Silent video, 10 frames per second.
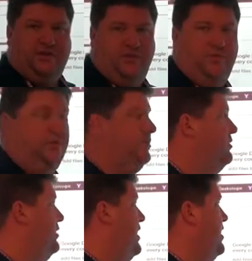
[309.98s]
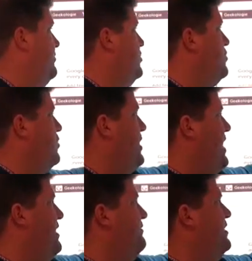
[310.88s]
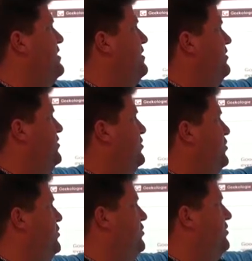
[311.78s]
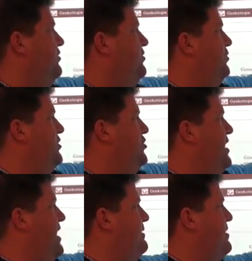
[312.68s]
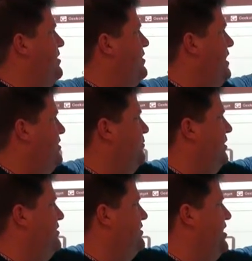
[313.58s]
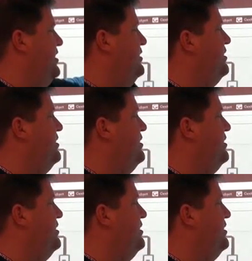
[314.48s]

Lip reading: do, you won't have this little with your name and then a plus sign.